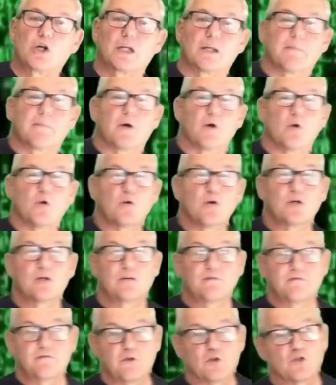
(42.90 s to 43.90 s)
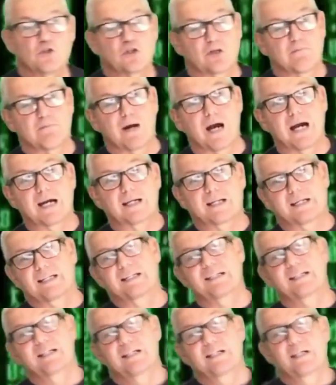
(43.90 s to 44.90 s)
about future marketing
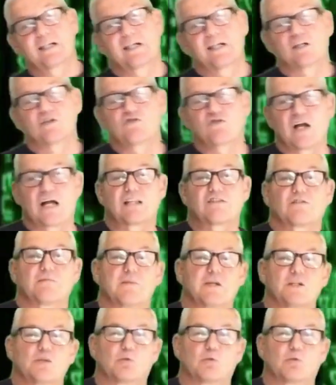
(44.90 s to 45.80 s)
and transformational